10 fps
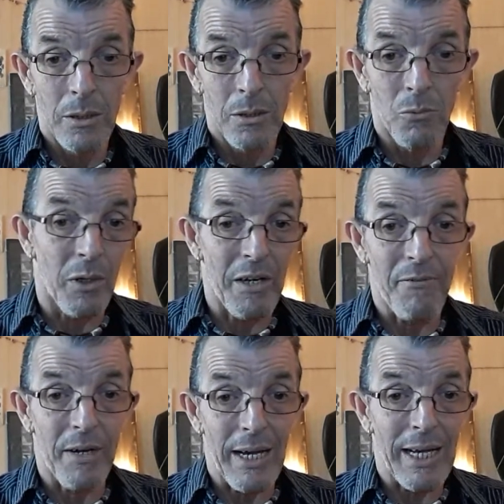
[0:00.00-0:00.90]
What
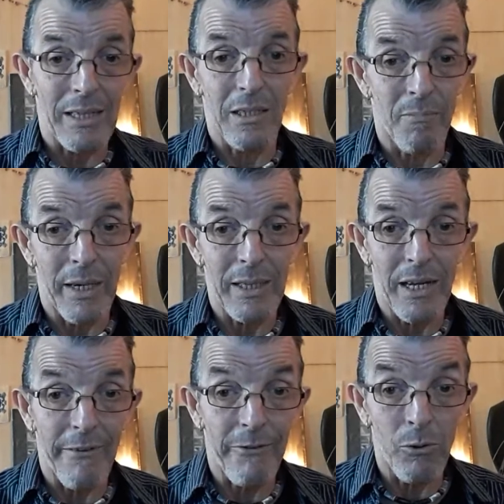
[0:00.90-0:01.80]
if I hadn't have made
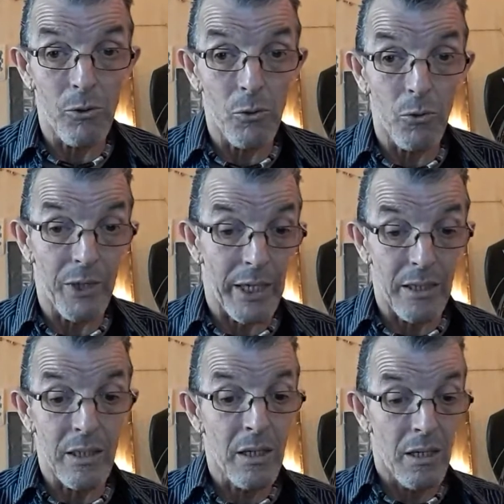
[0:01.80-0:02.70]
that phone call?
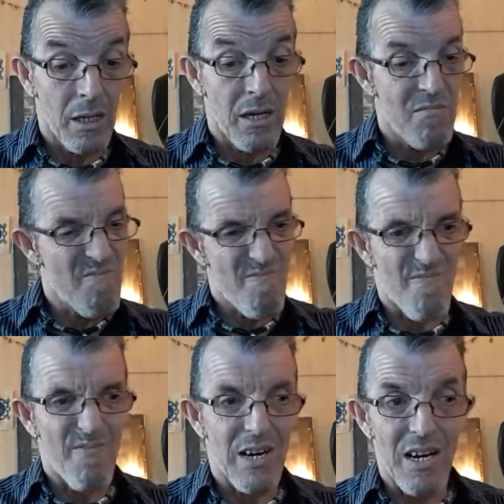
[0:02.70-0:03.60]
Then
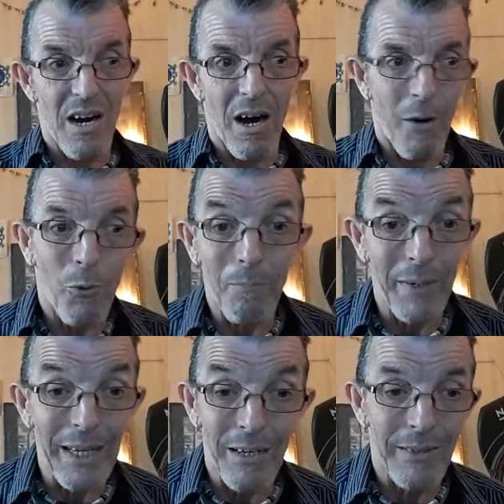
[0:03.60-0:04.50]
I wouldn't
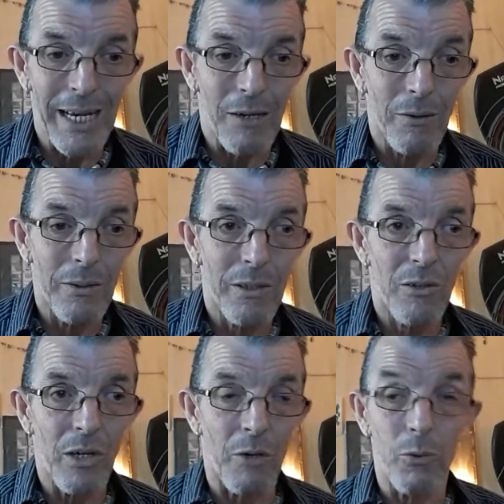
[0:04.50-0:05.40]
be here now.
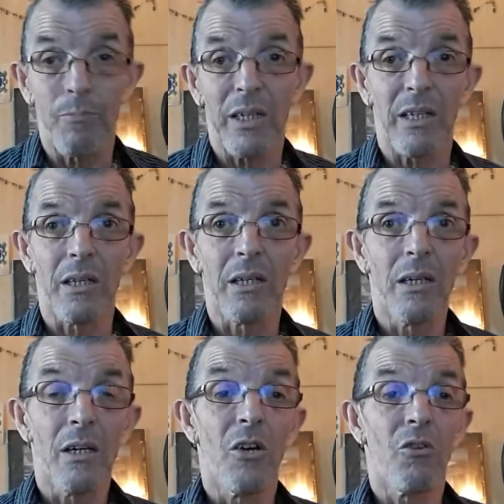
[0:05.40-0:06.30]
I wouldn't be
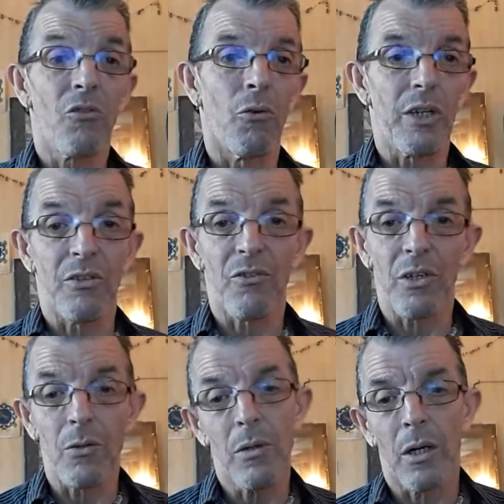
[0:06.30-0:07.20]
talking to
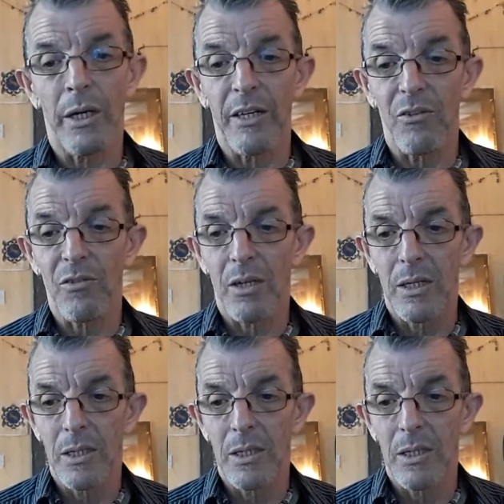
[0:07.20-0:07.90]
you guys